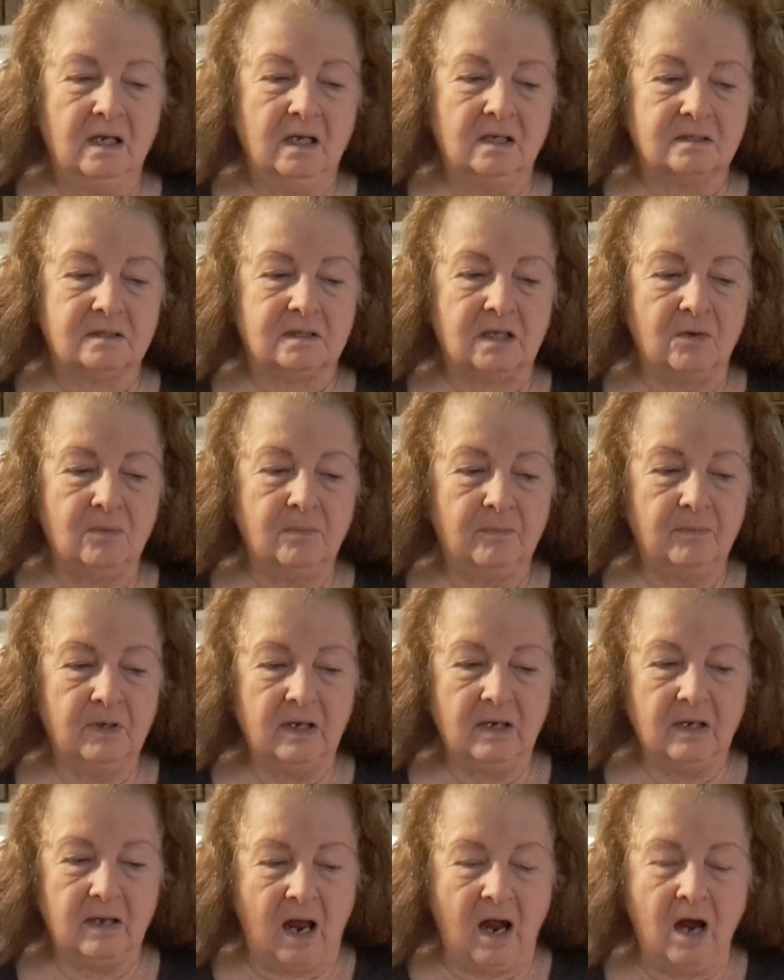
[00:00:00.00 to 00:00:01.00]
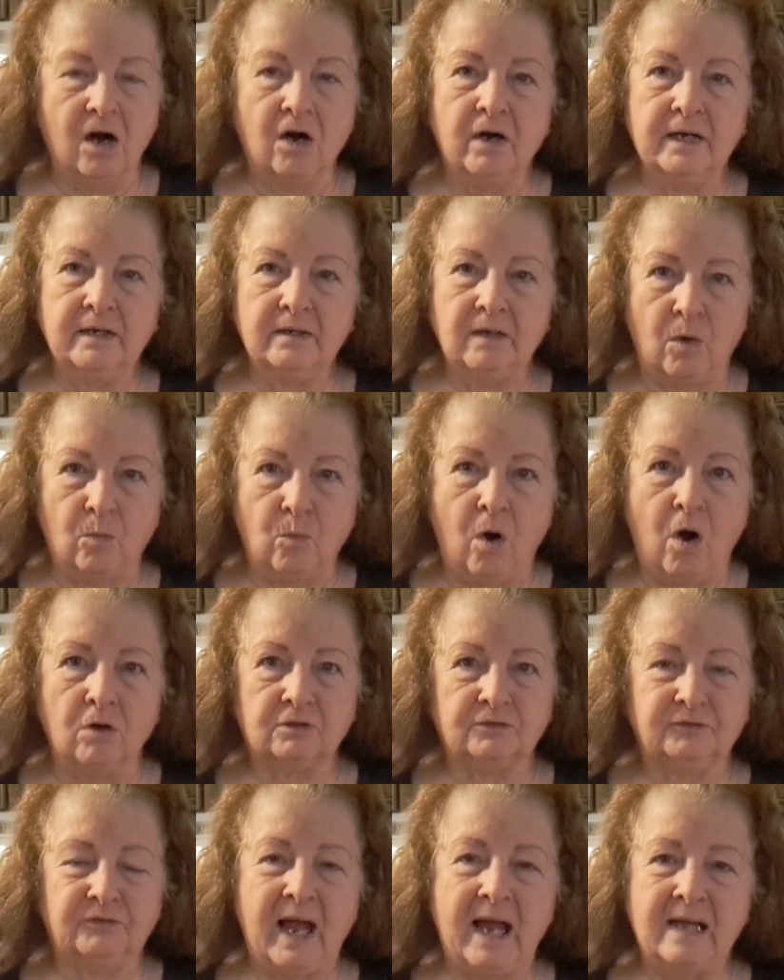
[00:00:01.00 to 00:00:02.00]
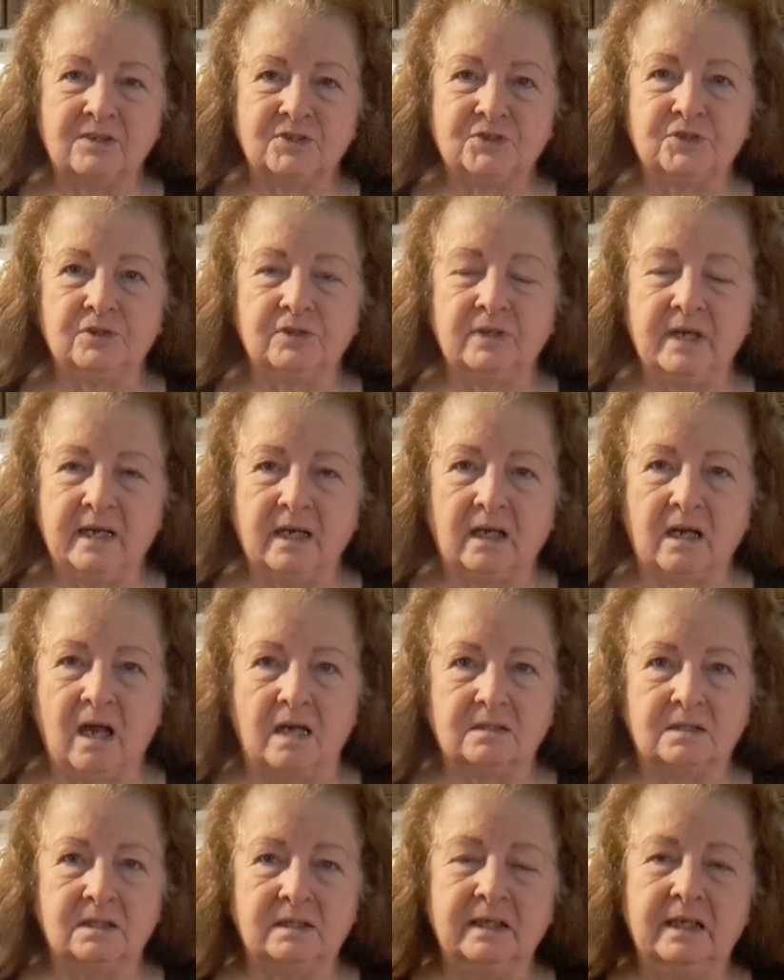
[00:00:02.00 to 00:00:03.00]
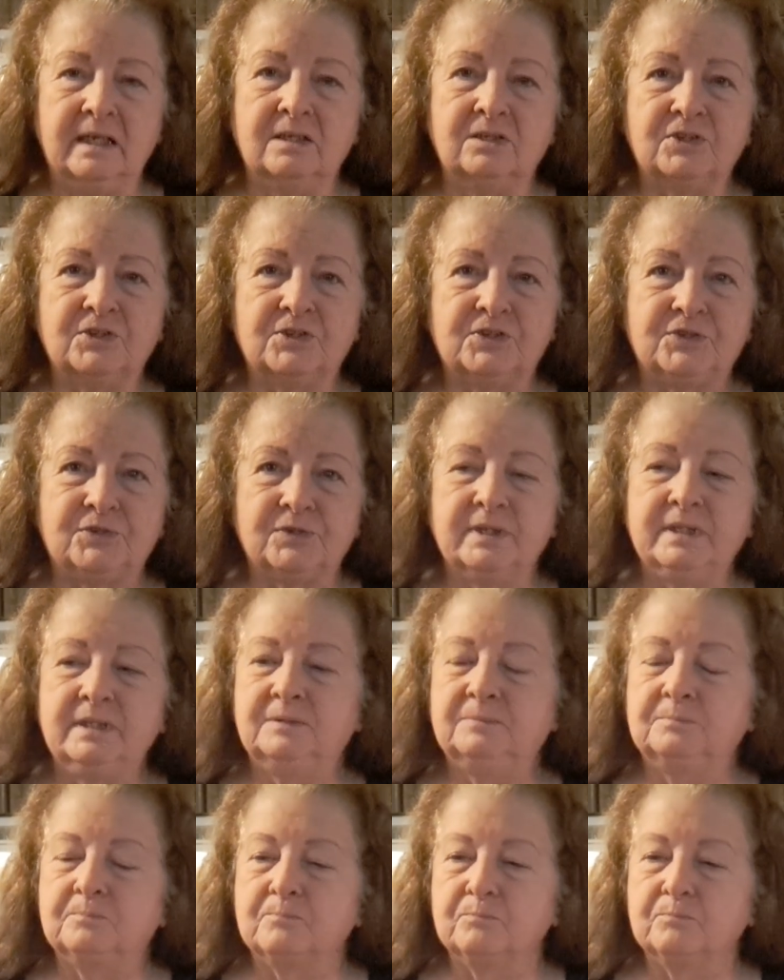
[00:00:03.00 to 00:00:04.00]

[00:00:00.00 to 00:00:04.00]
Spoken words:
So I hurried. I walked faster, and I got to the end of the street.